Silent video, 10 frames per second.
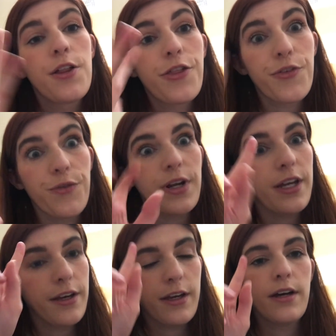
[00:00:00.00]

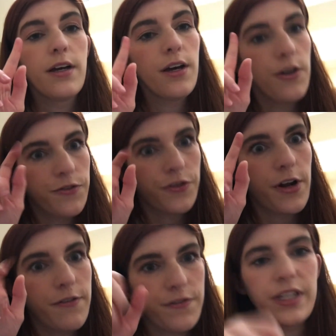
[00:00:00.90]
3
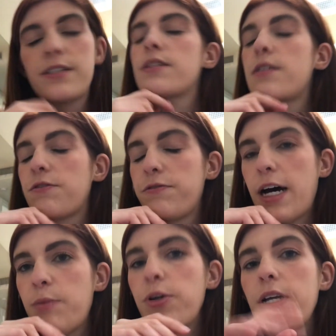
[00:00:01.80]
front faces of
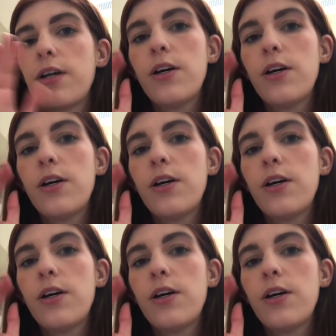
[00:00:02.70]
fabric.